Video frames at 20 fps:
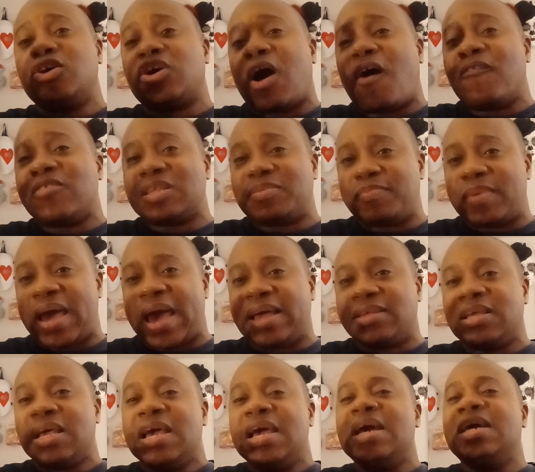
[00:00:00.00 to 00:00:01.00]
off his
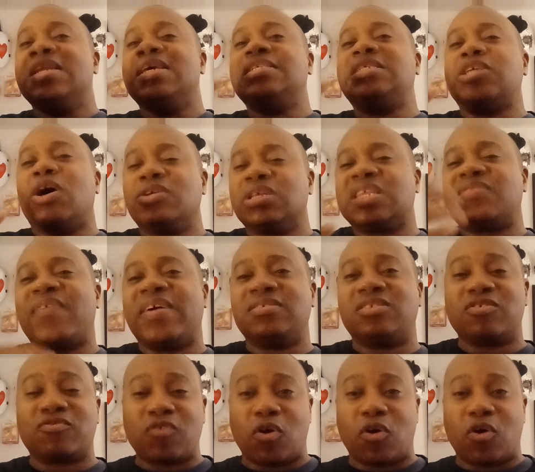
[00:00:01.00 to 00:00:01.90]
mask and he sold his face to